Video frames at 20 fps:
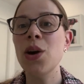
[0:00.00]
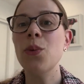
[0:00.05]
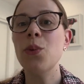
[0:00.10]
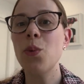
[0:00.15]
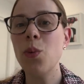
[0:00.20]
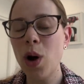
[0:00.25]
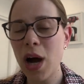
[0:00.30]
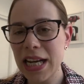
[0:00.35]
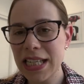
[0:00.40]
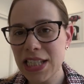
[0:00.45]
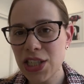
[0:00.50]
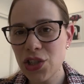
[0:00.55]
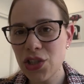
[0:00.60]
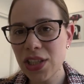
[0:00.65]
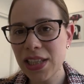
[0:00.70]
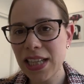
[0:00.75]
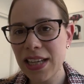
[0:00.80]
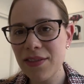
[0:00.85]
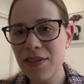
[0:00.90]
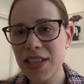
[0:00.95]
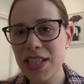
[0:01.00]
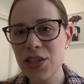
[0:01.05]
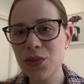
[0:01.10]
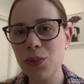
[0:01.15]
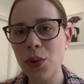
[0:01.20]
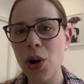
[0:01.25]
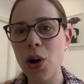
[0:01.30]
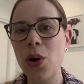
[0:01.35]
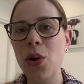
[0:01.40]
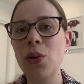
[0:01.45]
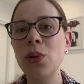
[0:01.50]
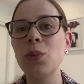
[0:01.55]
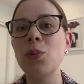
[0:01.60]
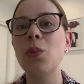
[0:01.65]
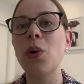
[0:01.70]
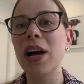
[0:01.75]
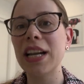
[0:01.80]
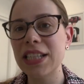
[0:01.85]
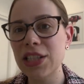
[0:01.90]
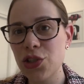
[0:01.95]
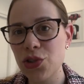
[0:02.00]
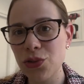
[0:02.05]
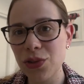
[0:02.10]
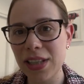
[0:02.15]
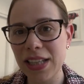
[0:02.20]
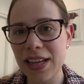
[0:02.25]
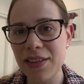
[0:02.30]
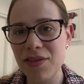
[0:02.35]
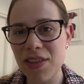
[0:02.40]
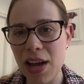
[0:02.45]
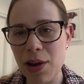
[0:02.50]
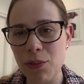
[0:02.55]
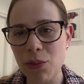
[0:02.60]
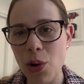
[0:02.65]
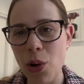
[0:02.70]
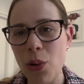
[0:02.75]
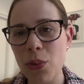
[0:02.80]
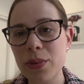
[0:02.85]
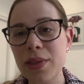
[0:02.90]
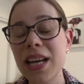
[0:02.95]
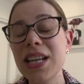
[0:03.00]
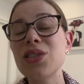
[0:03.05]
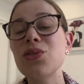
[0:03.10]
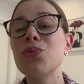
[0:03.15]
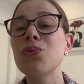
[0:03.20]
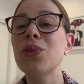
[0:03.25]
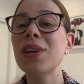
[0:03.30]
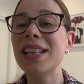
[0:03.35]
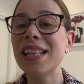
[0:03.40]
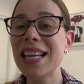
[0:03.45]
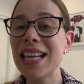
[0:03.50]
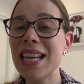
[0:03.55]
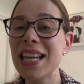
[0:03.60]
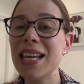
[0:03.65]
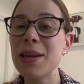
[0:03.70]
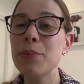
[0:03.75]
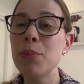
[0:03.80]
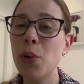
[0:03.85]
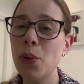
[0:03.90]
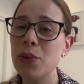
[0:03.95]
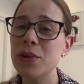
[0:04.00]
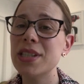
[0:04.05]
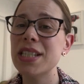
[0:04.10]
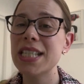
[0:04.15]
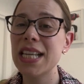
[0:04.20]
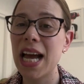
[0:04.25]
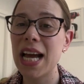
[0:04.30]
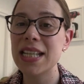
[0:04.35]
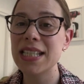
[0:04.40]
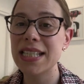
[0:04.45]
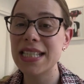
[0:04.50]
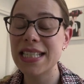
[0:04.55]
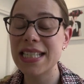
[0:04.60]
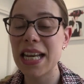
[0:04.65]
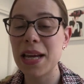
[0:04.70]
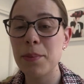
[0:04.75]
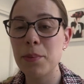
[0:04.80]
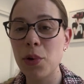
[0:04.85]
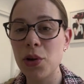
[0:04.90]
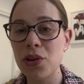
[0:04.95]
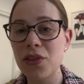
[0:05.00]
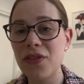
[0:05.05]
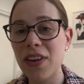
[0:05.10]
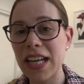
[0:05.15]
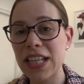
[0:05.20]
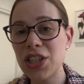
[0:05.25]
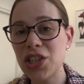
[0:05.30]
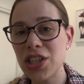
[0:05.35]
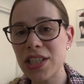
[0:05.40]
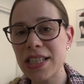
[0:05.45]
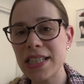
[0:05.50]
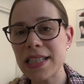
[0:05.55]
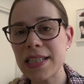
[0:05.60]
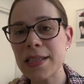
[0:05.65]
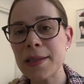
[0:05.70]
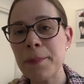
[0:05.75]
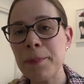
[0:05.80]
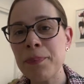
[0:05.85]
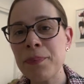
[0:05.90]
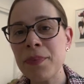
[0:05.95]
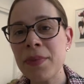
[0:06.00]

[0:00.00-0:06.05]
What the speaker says: Why did you leave this role? Why did you leave that role? That's really important to understand motivations.